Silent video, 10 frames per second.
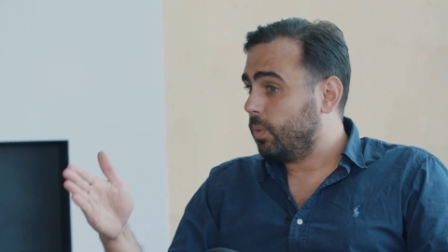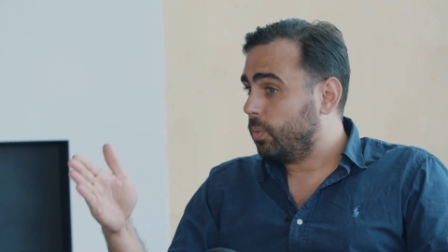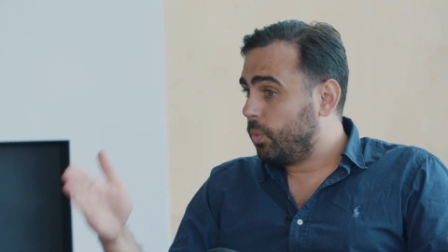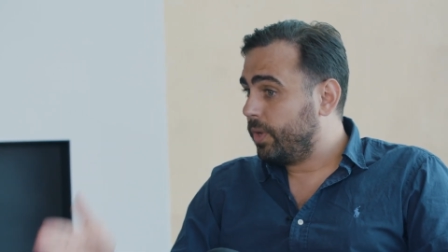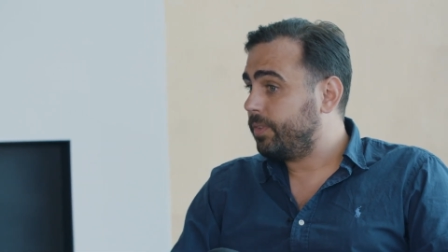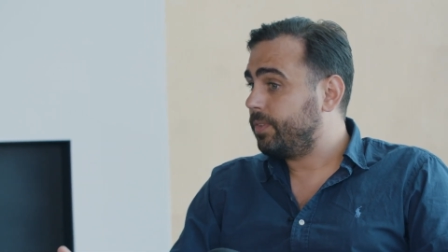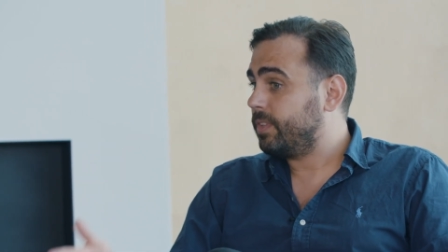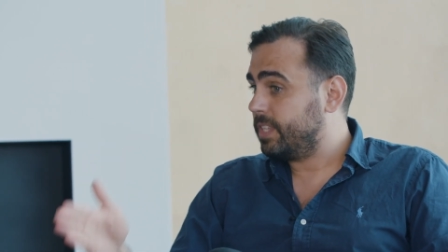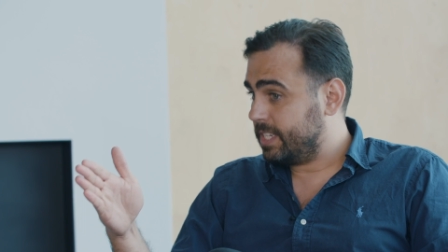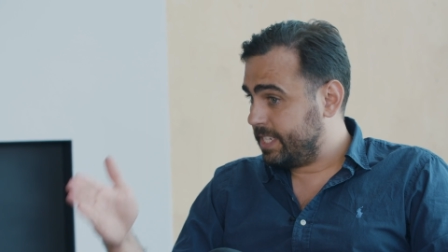with
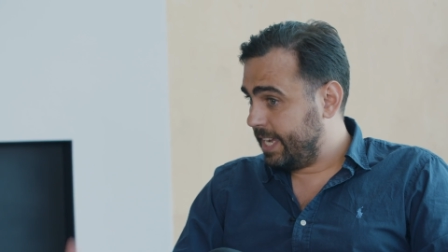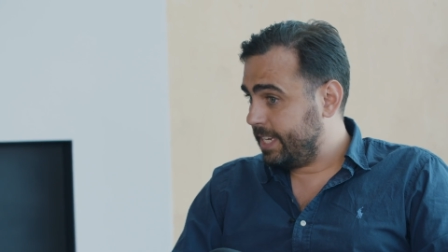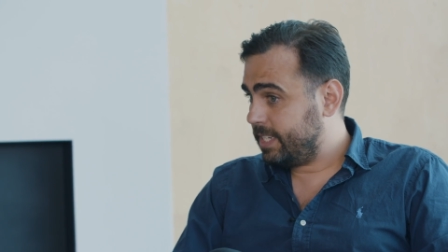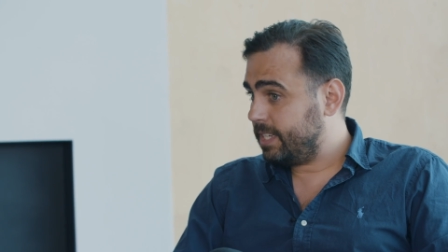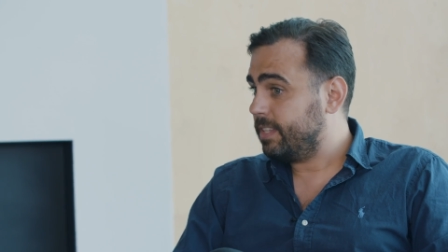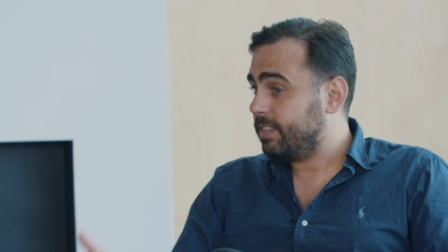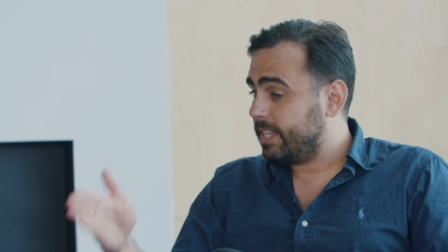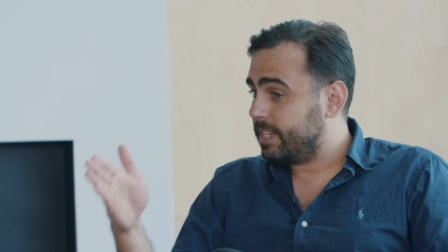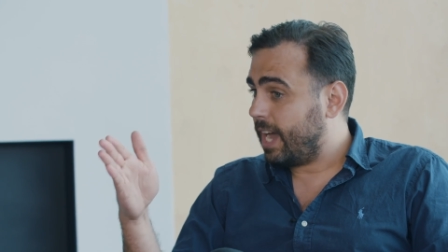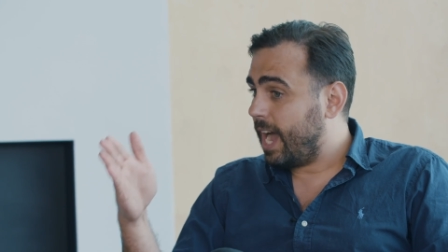the data
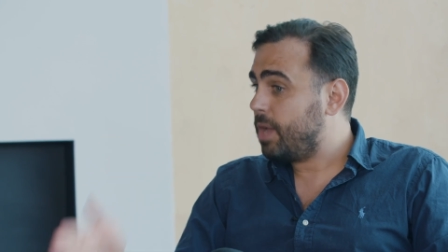that